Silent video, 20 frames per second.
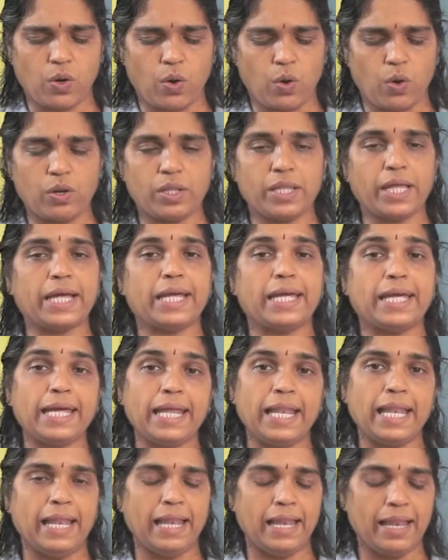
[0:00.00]
on the
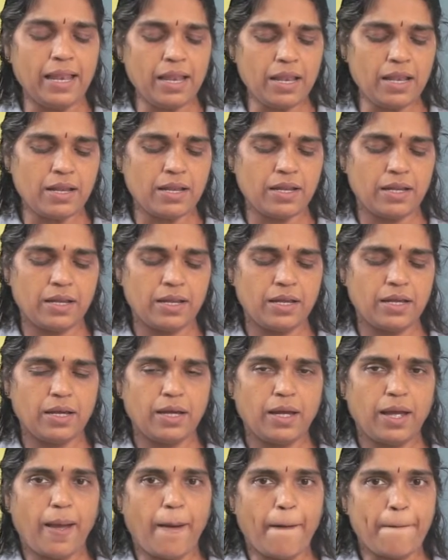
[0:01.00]
hill.
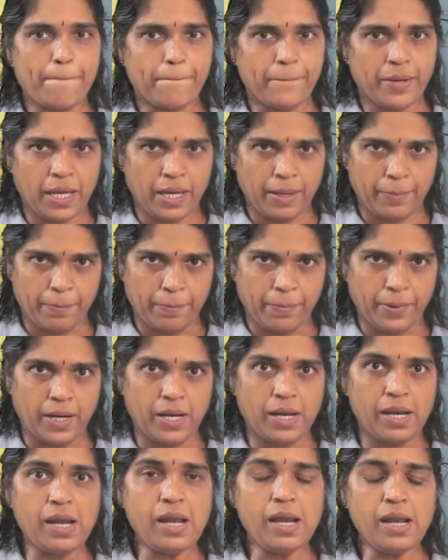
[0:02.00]

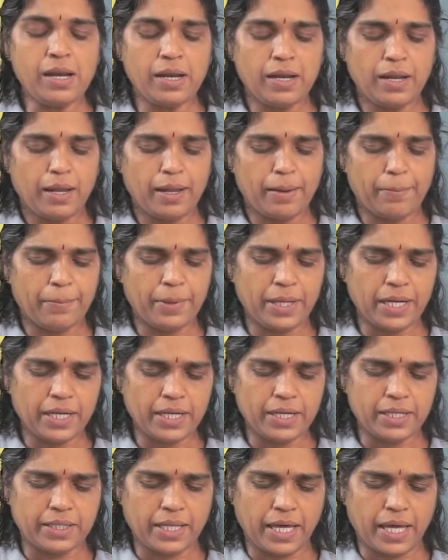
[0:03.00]
People
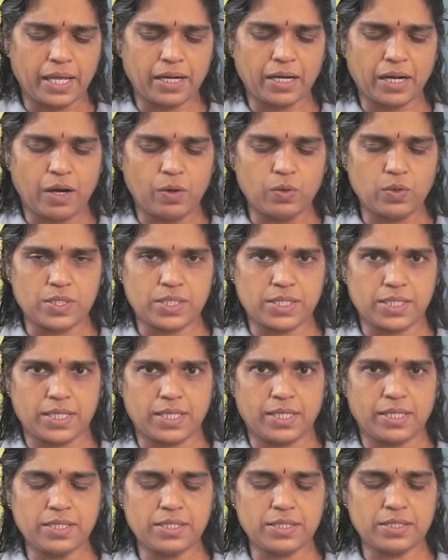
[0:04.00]
build their
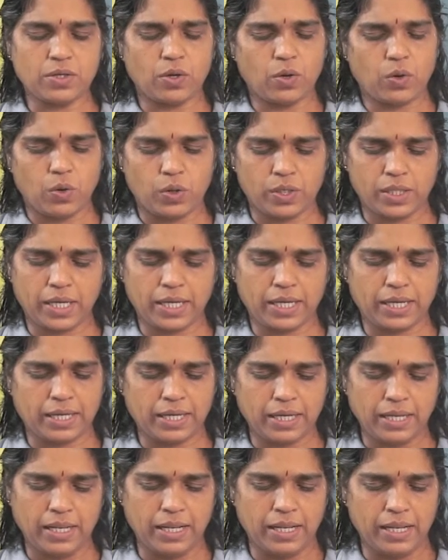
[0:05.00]
houses on the
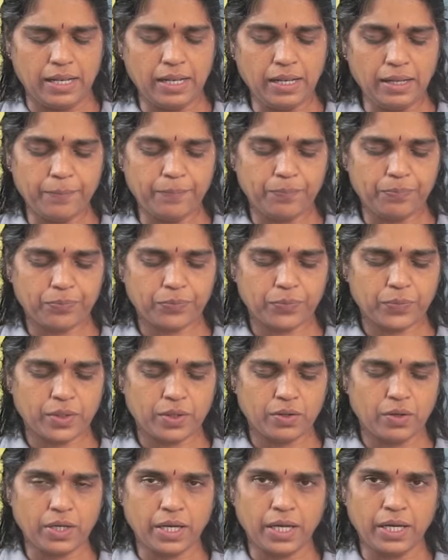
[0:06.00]
hill.
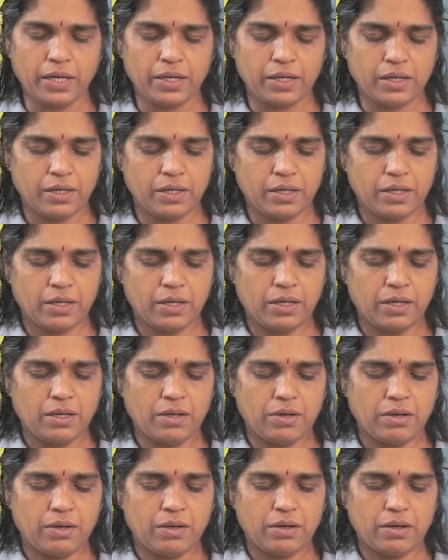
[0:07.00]
Okay.
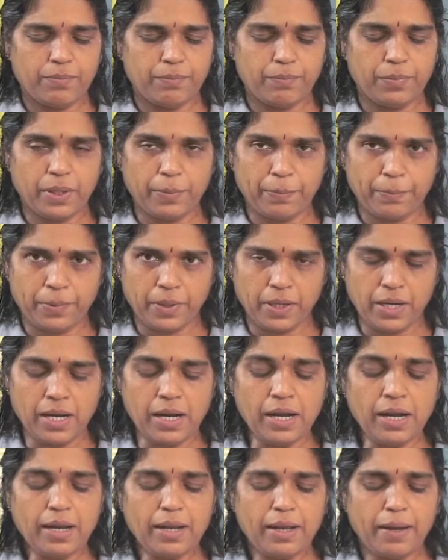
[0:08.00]
People
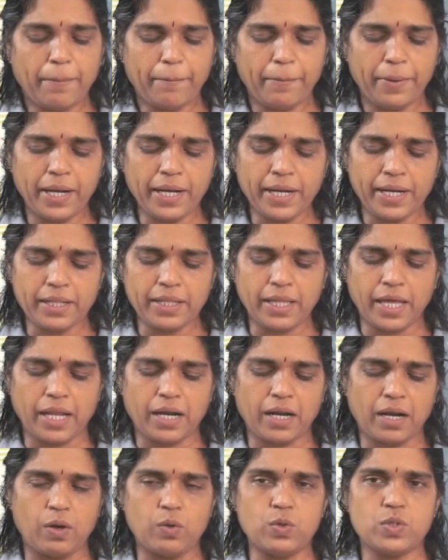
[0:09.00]
build their
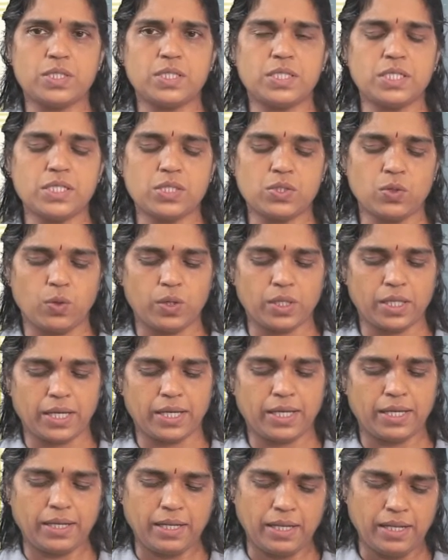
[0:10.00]
houses on the
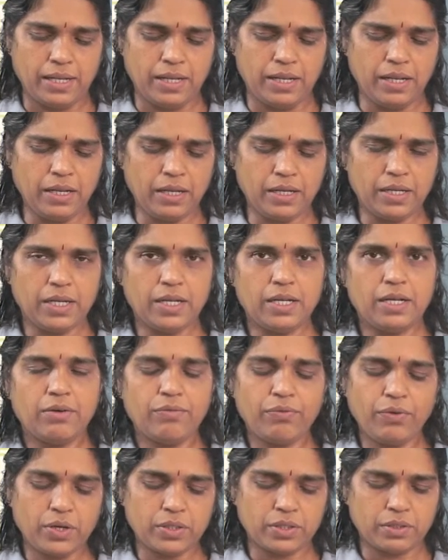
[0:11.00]
hill.
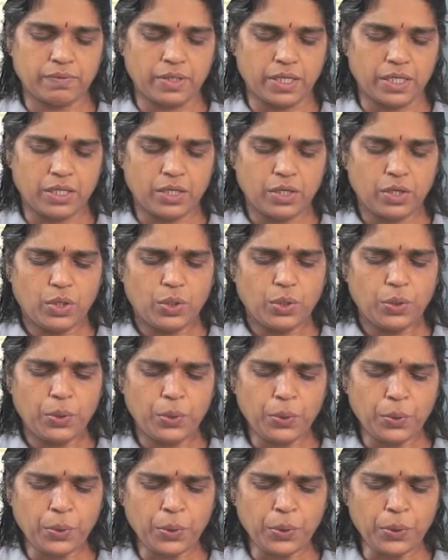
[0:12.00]
Fourth one.
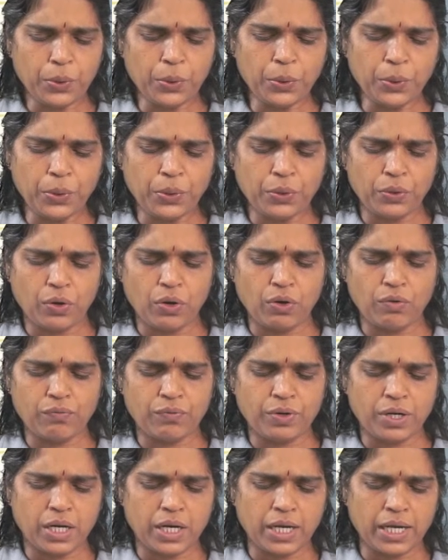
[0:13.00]
Do you know
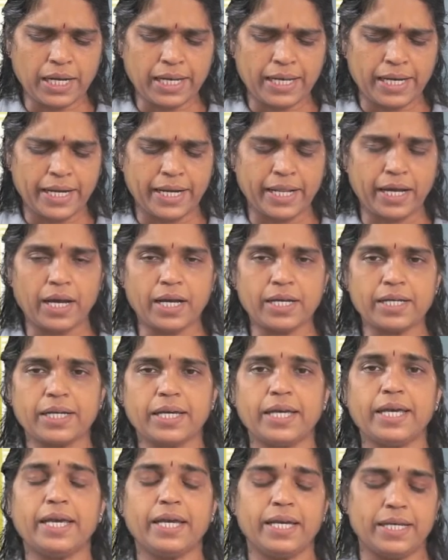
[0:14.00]
where
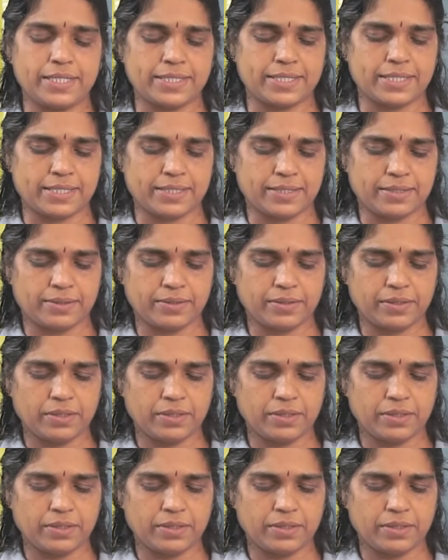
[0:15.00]
Ladakh is?